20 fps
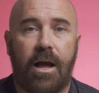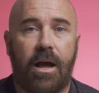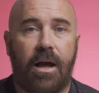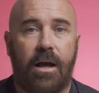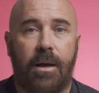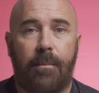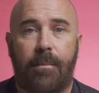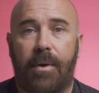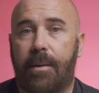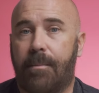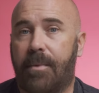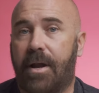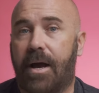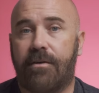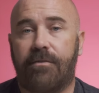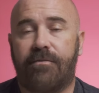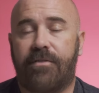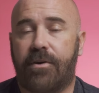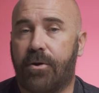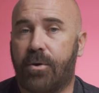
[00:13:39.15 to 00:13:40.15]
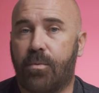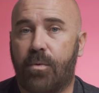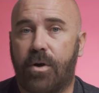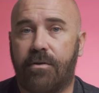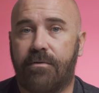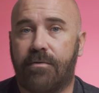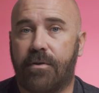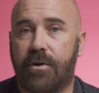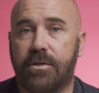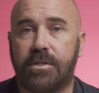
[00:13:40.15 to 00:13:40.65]
I'm not very
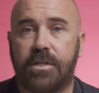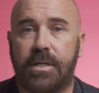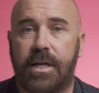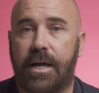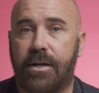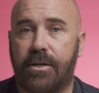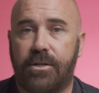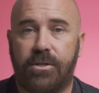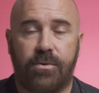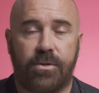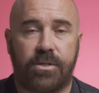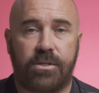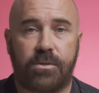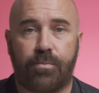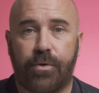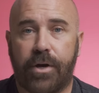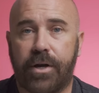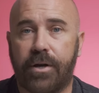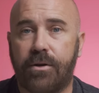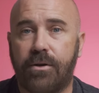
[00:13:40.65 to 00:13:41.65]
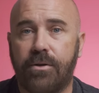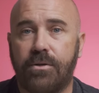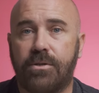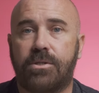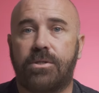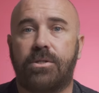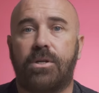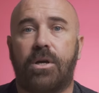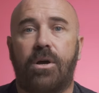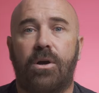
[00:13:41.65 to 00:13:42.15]
well versed in how to do a Springer,
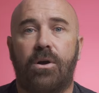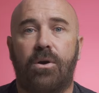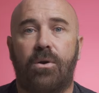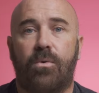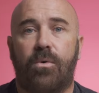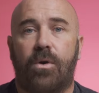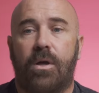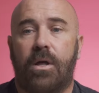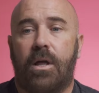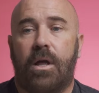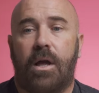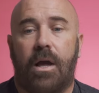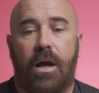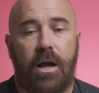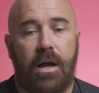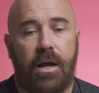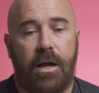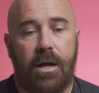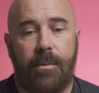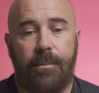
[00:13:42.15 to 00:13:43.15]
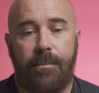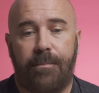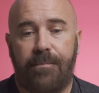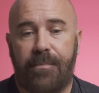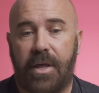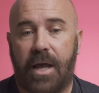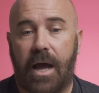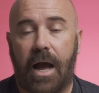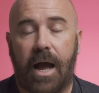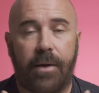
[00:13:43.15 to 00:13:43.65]
so
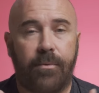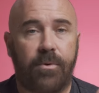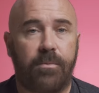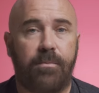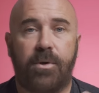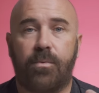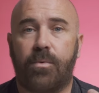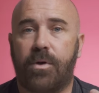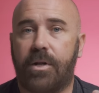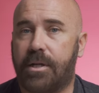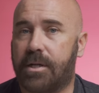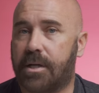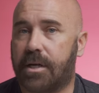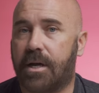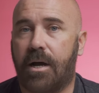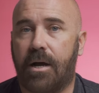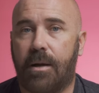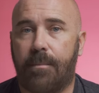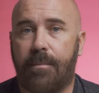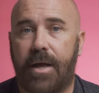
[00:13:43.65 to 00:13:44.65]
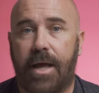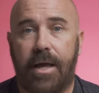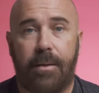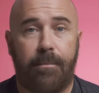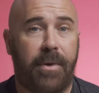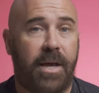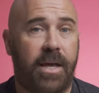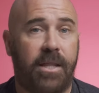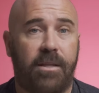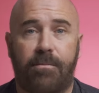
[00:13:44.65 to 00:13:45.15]
I would be willing to come
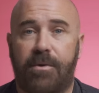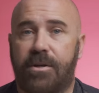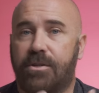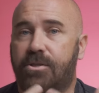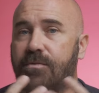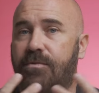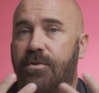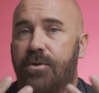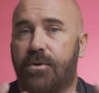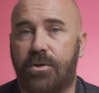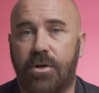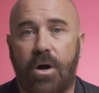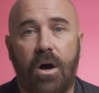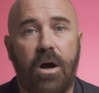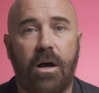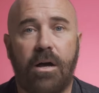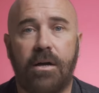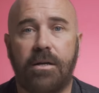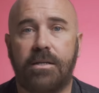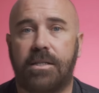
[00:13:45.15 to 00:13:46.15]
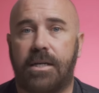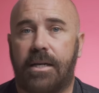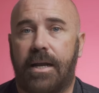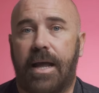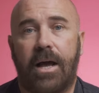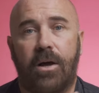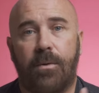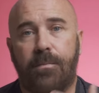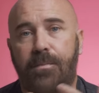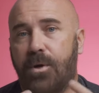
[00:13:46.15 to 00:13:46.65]
and bathe a bunch of your dogs and
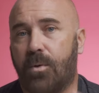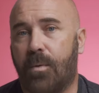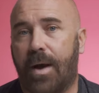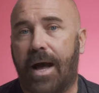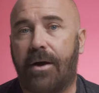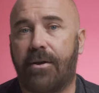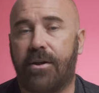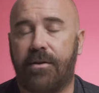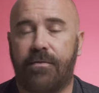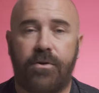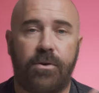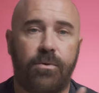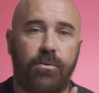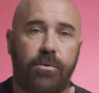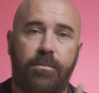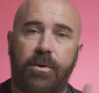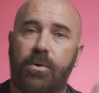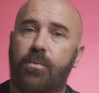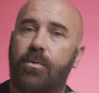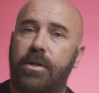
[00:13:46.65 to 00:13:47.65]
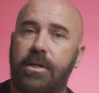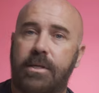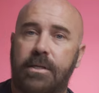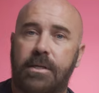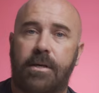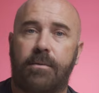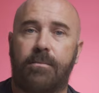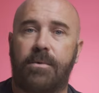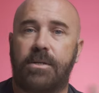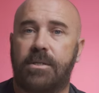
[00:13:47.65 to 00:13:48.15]
help you out if you would be willing
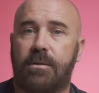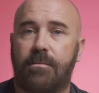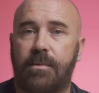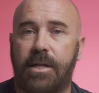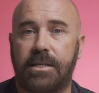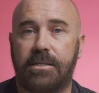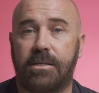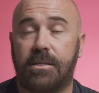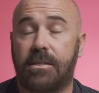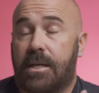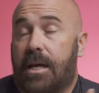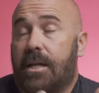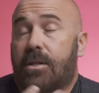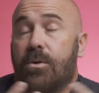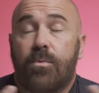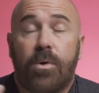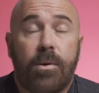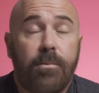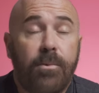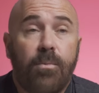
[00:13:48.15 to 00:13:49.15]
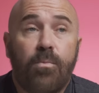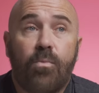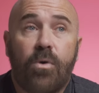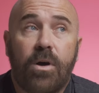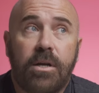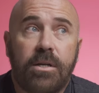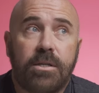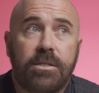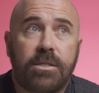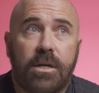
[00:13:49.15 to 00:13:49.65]
to give me some lessons." And the woman
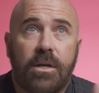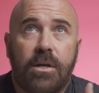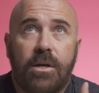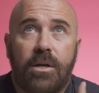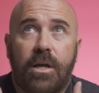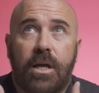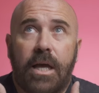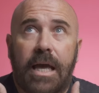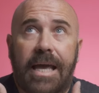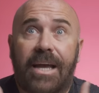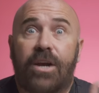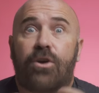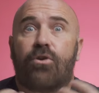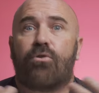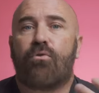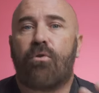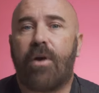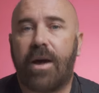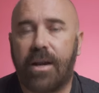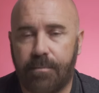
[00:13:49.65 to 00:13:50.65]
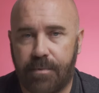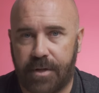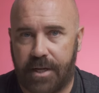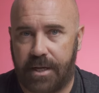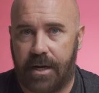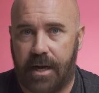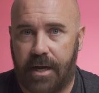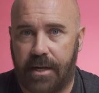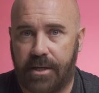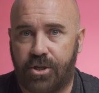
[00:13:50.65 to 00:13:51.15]
was
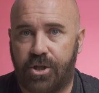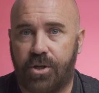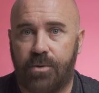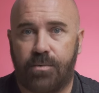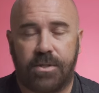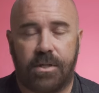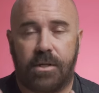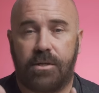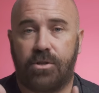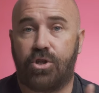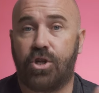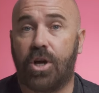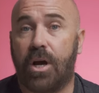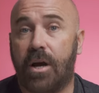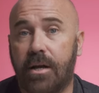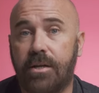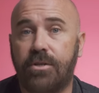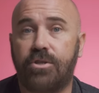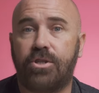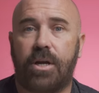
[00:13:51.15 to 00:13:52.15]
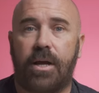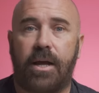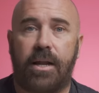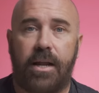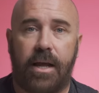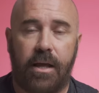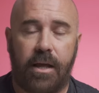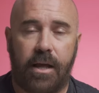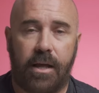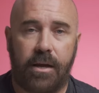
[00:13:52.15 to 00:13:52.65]
incredibly nice. She was a judge
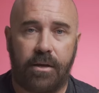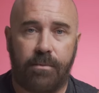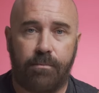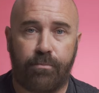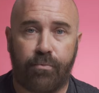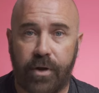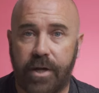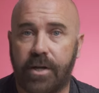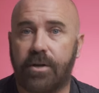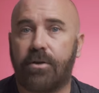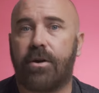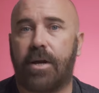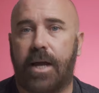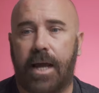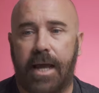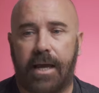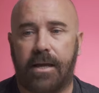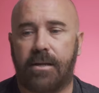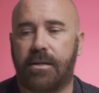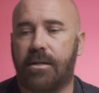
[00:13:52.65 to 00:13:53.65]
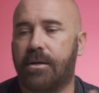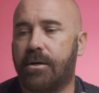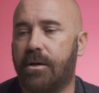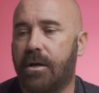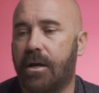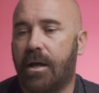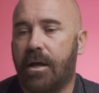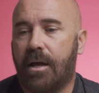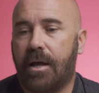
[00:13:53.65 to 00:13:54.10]
and a breeder and a handler.